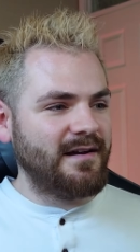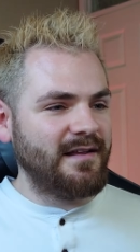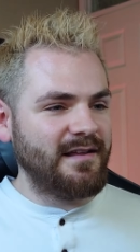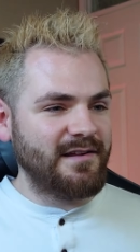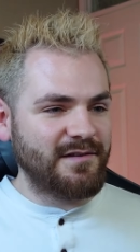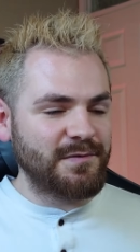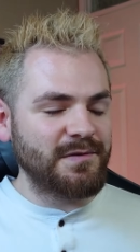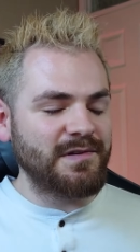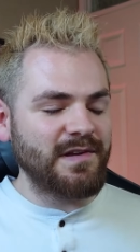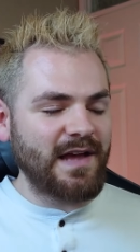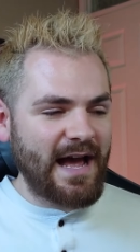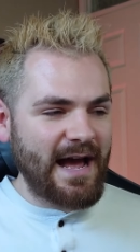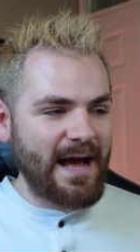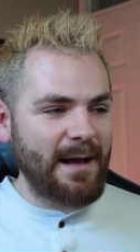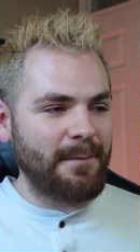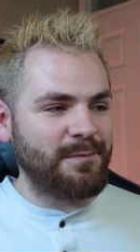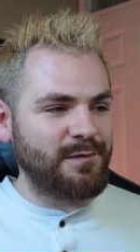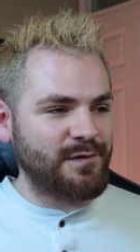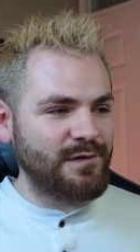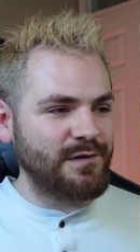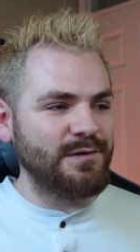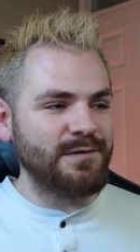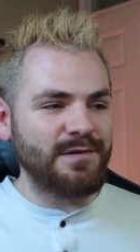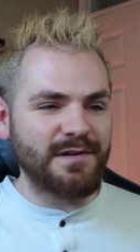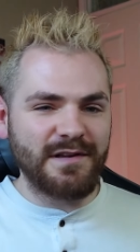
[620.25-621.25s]
This was
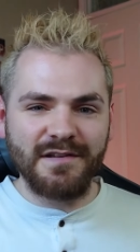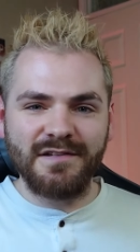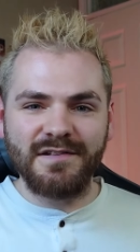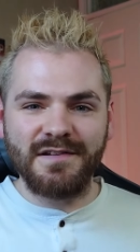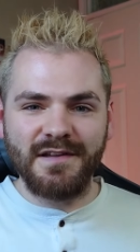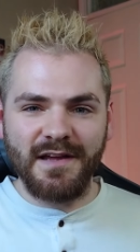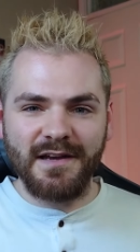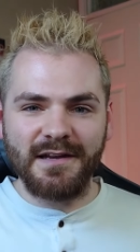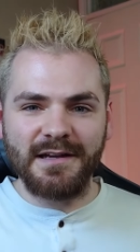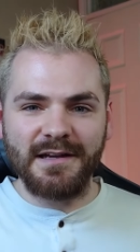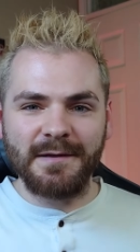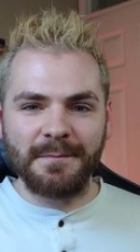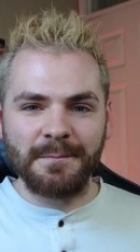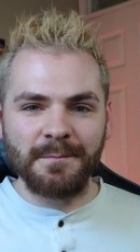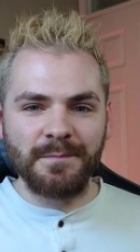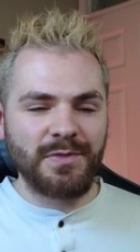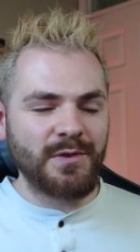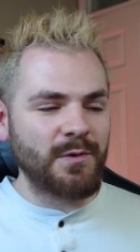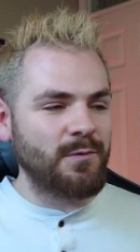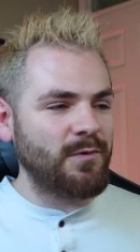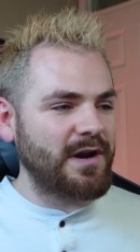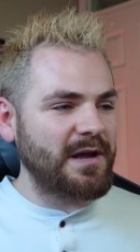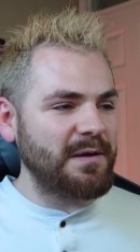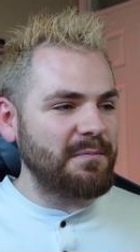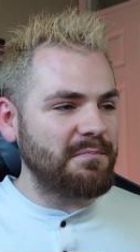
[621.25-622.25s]
absolutely stunning.
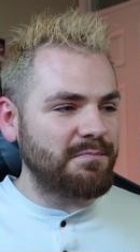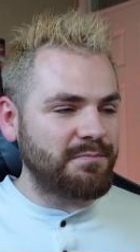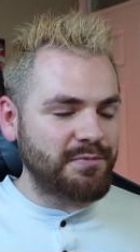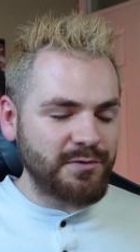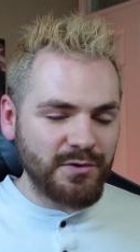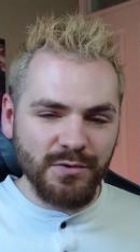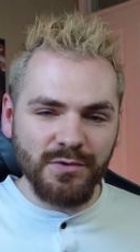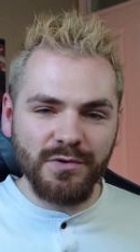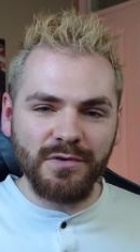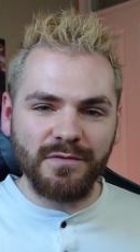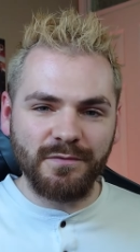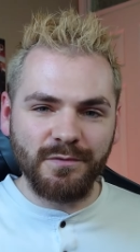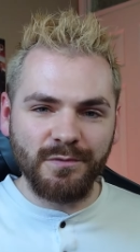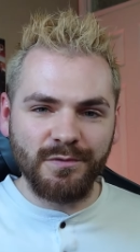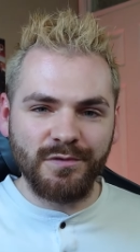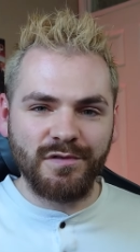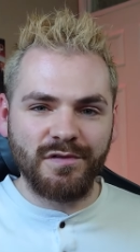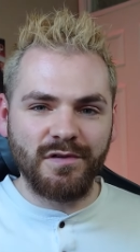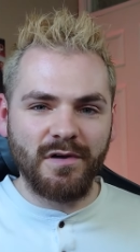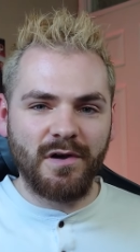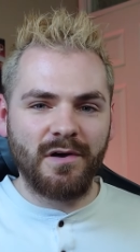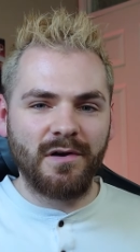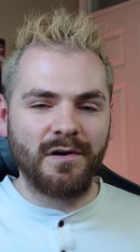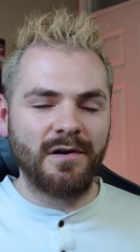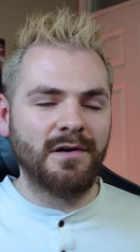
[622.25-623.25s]
What a beautiful
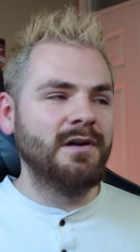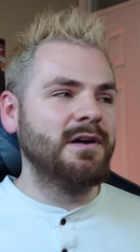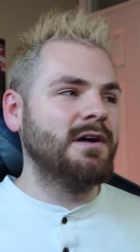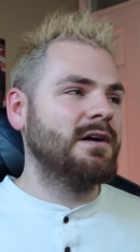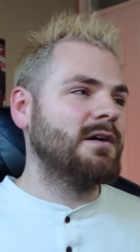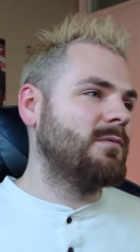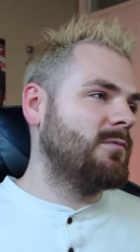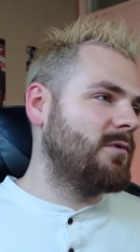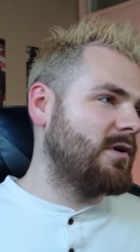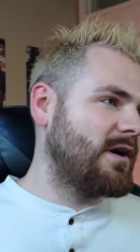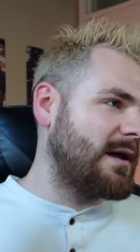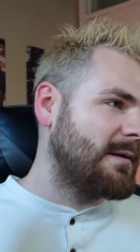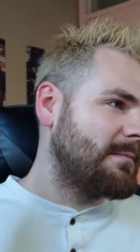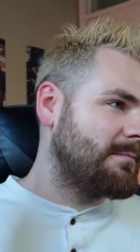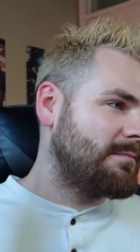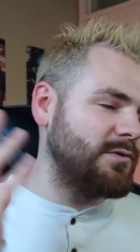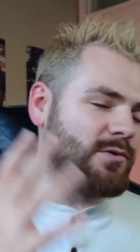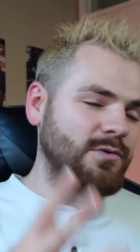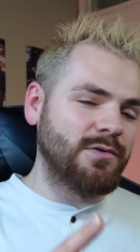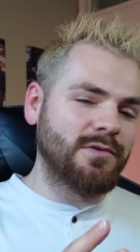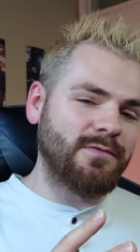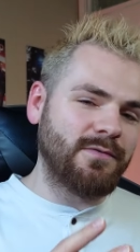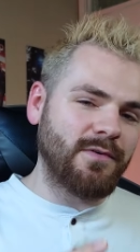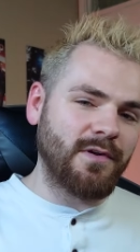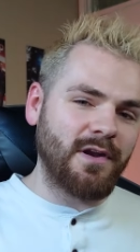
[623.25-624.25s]
song. What a
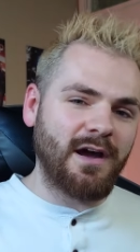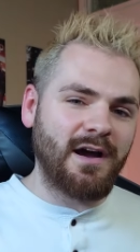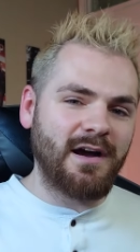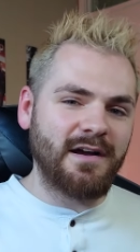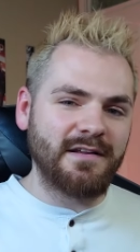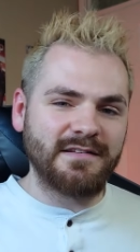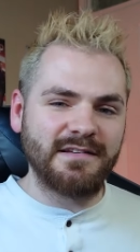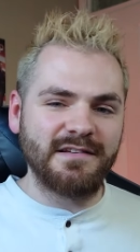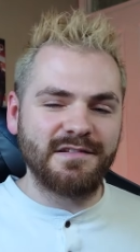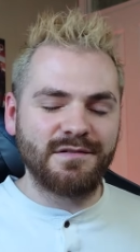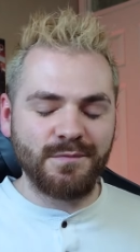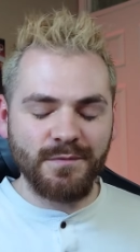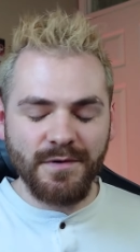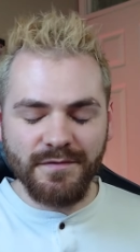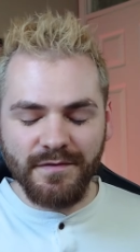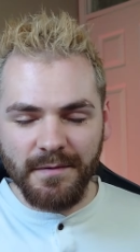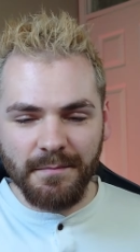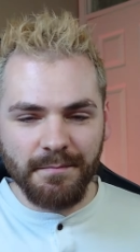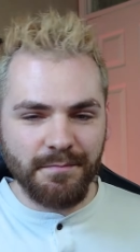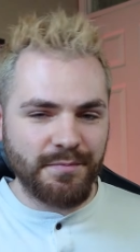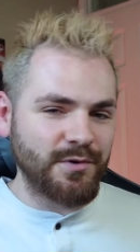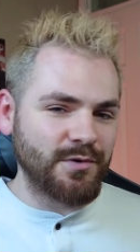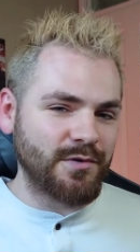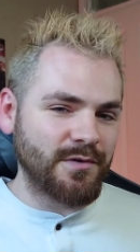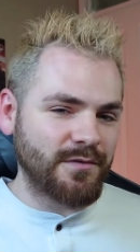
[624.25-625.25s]
beautiful artist with
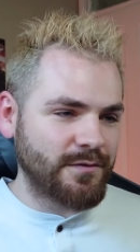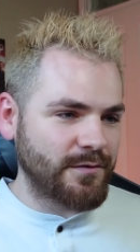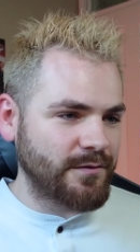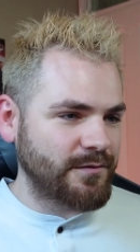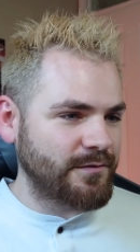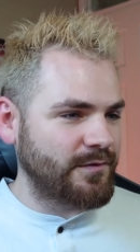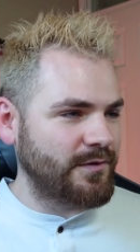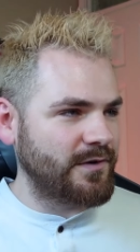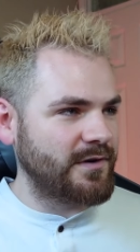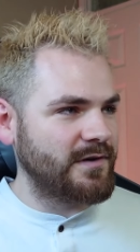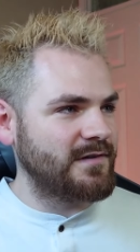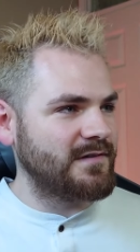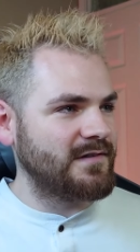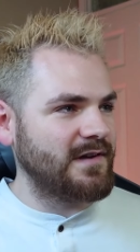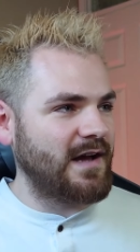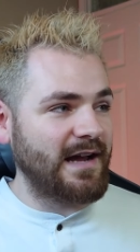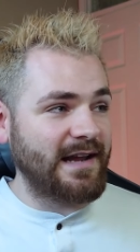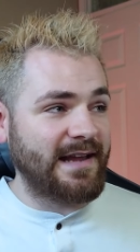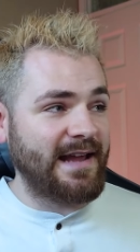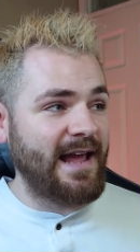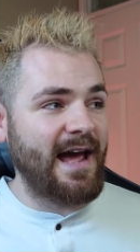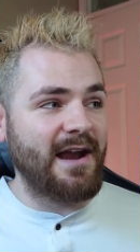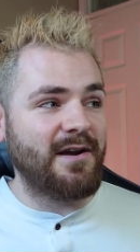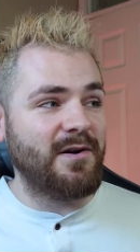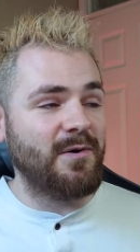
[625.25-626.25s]
a beautiful voice.
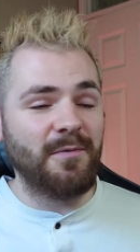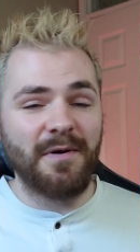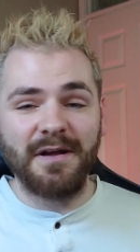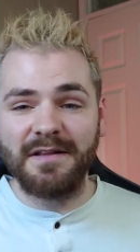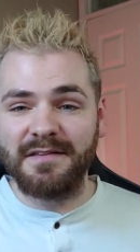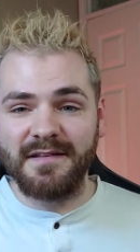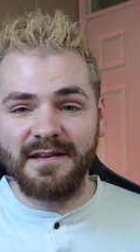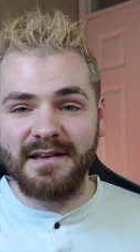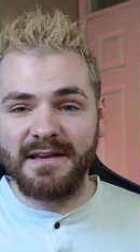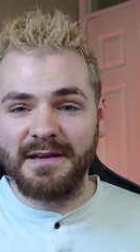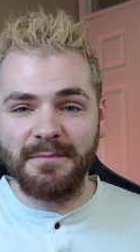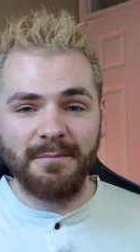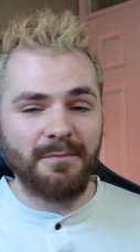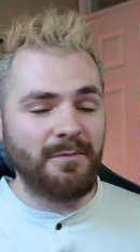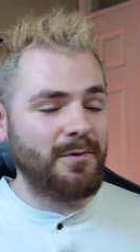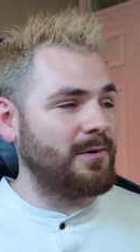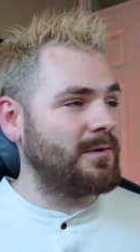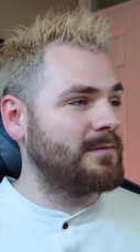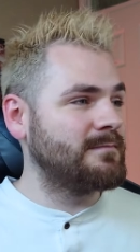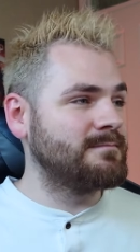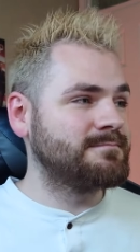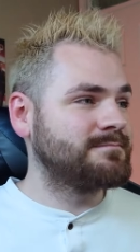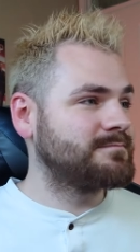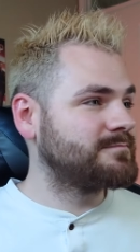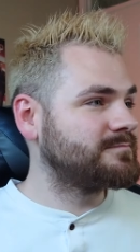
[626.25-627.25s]
I cannot wait to hear
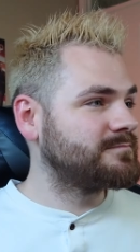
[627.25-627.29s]
more.